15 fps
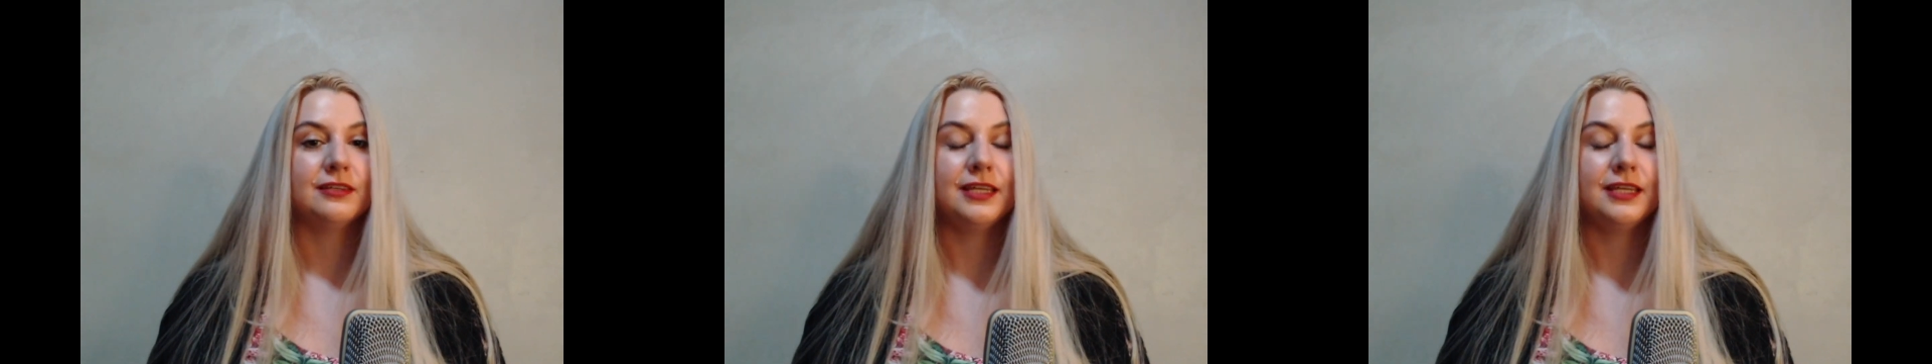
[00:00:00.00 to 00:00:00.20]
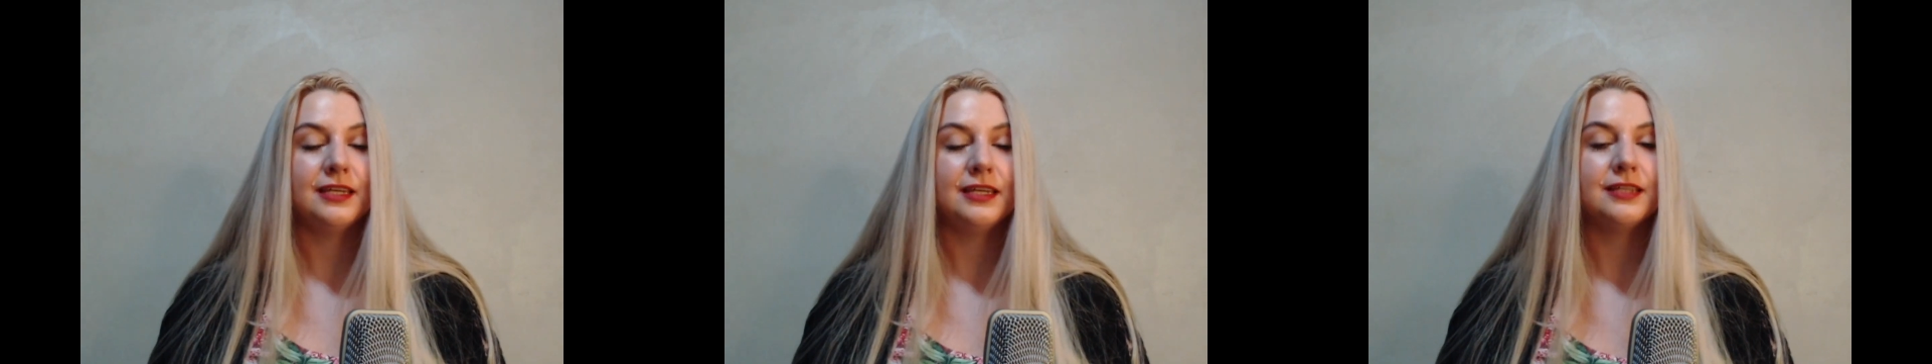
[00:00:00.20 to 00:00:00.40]

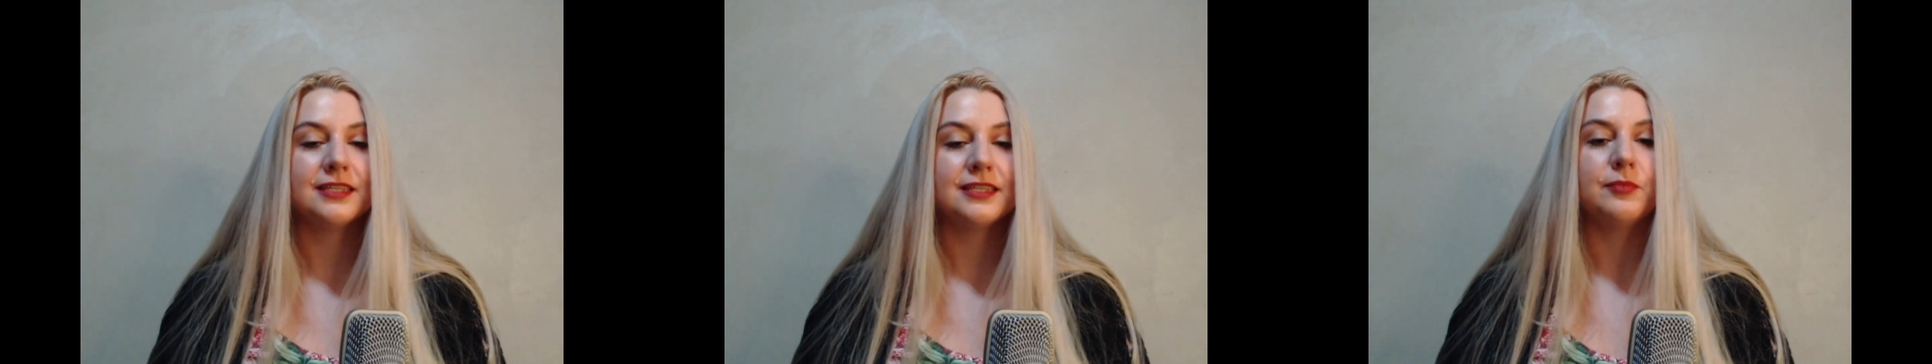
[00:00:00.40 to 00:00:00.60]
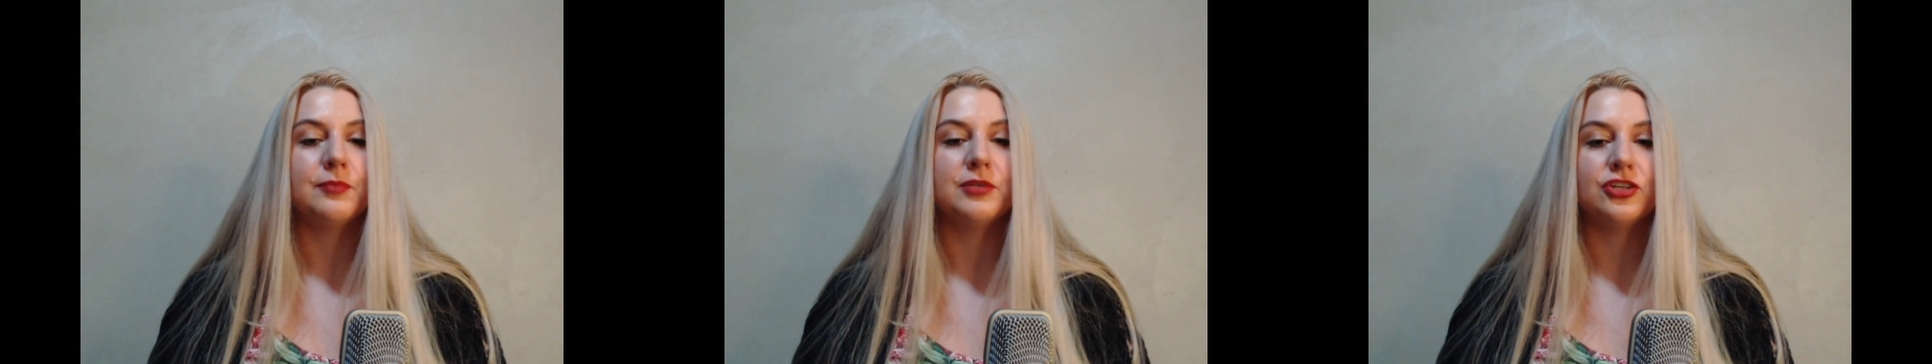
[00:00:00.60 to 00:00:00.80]
the inner
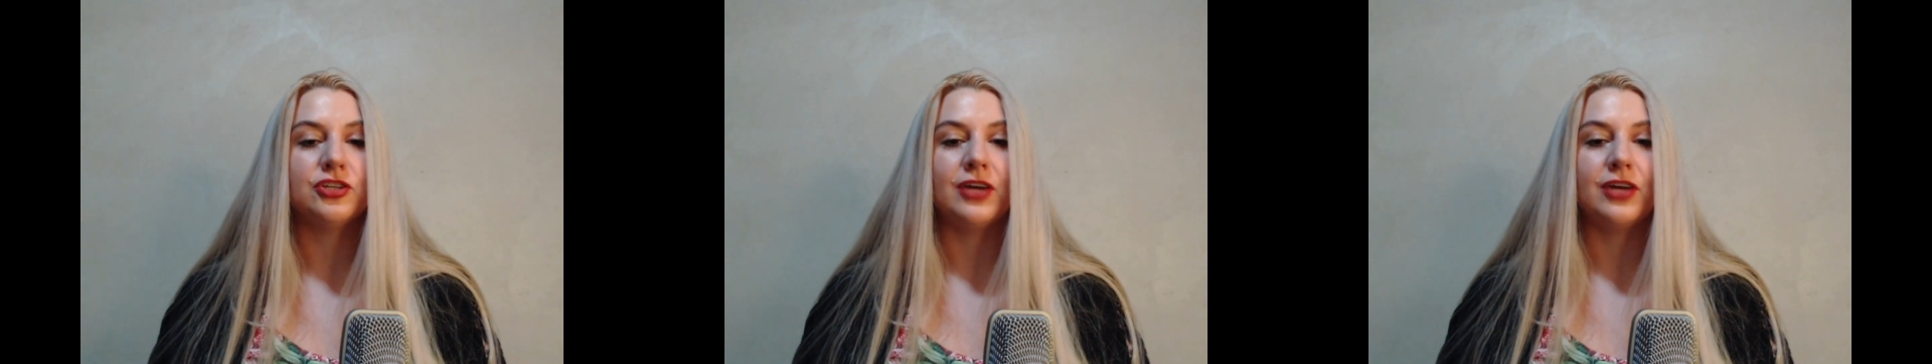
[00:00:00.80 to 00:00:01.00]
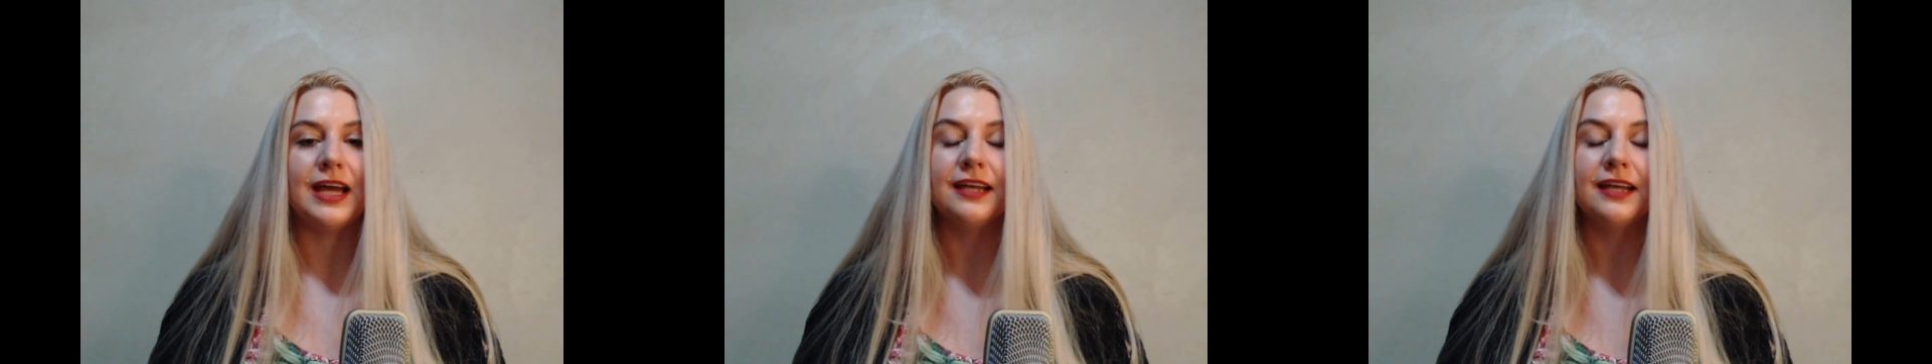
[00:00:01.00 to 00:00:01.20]

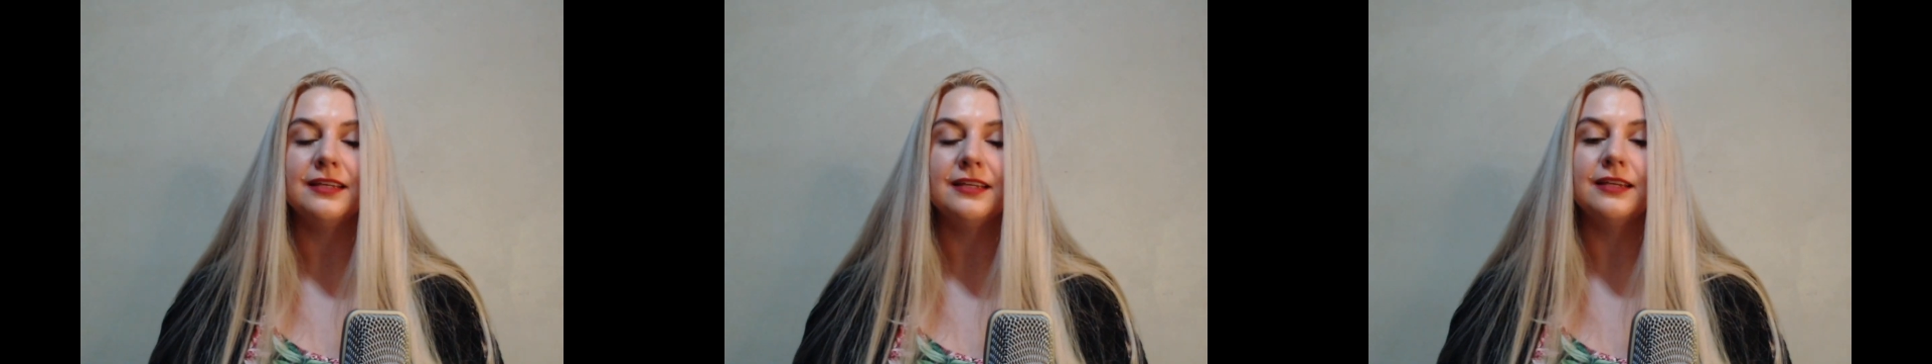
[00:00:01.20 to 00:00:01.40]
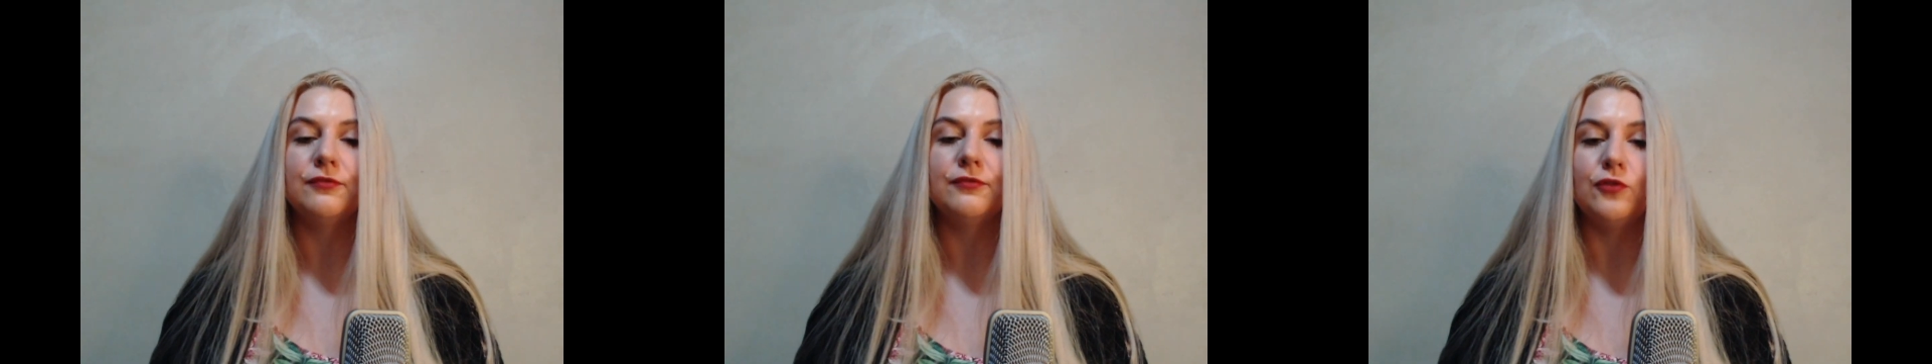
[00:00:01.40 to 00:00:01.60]
saboteur? How
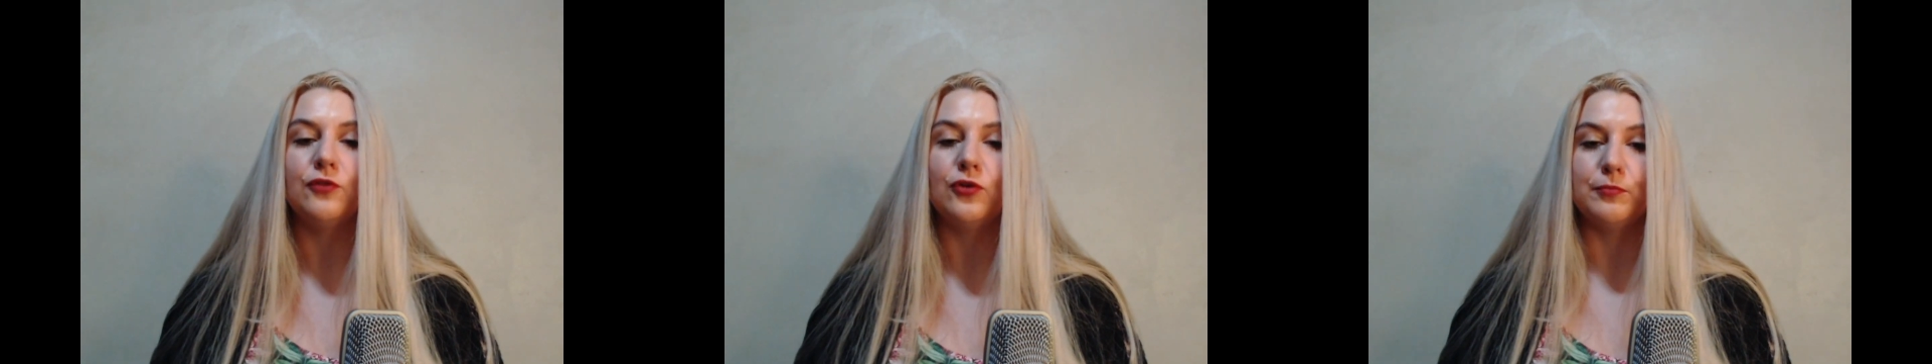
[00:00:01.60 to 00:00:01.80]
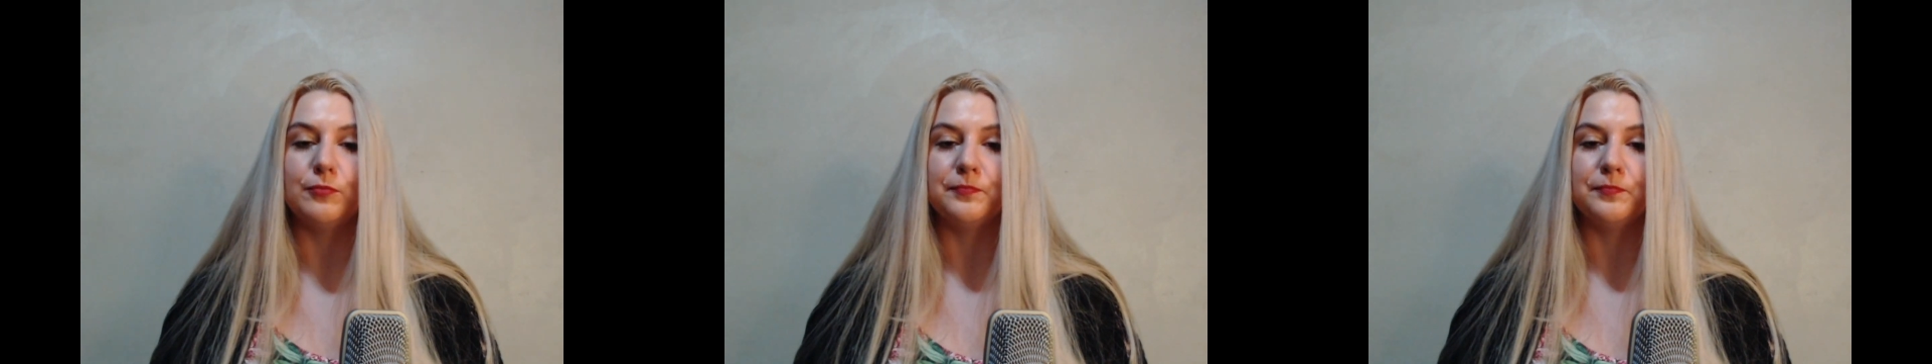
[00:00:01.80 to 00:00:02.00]
did it
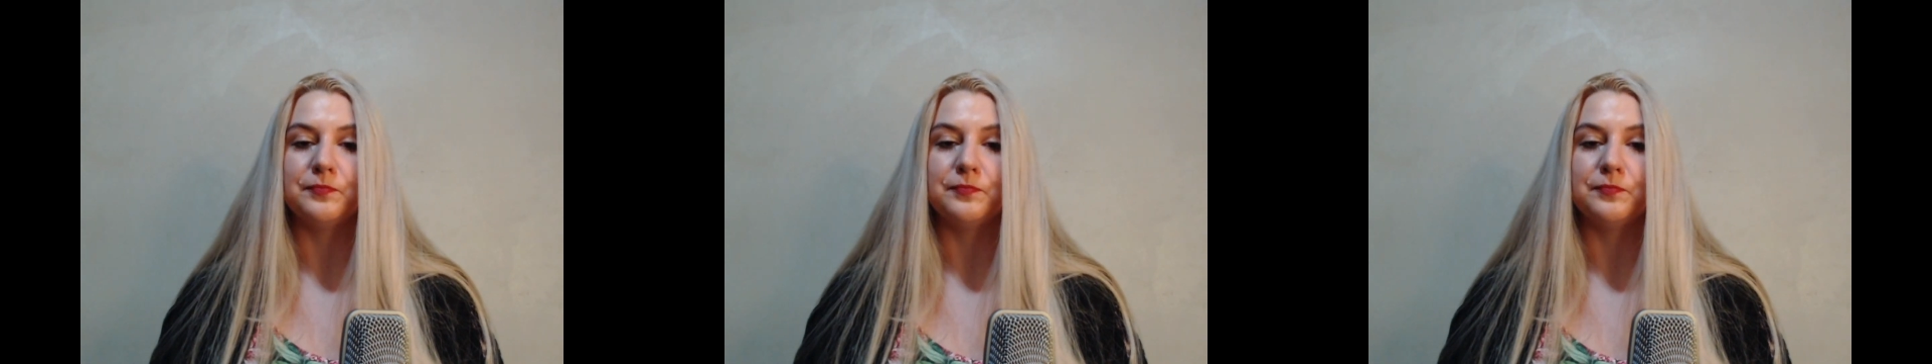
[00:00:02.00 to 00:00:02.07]
form?